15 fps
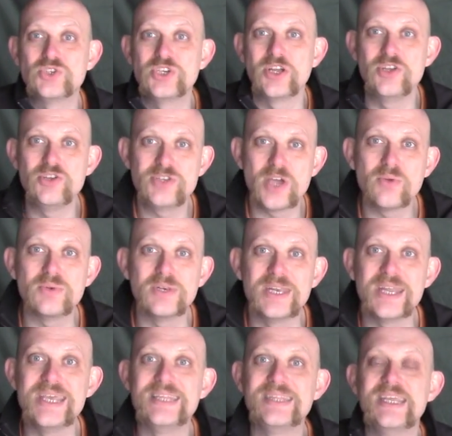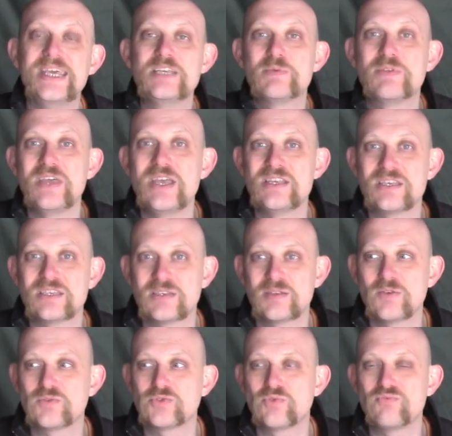You don't need these, but these are
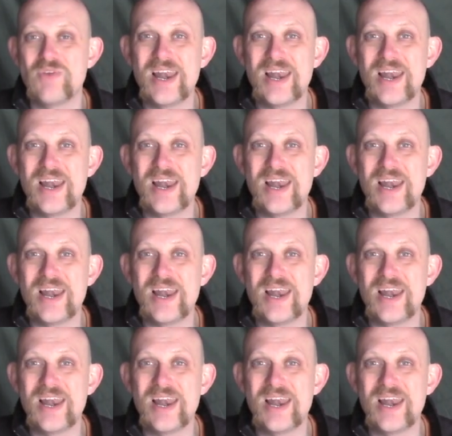sort of